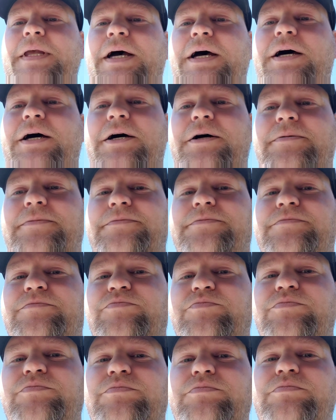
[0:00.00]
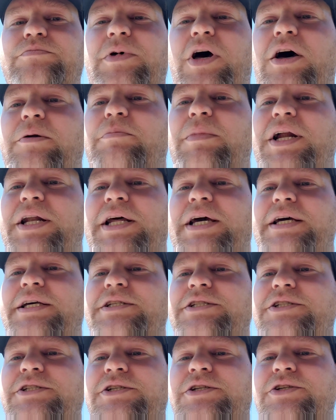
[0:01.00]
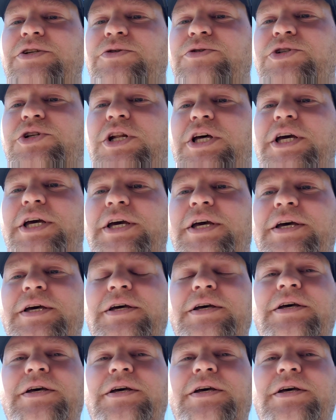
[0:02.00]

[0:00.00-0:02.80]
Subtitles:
on Mondays usually.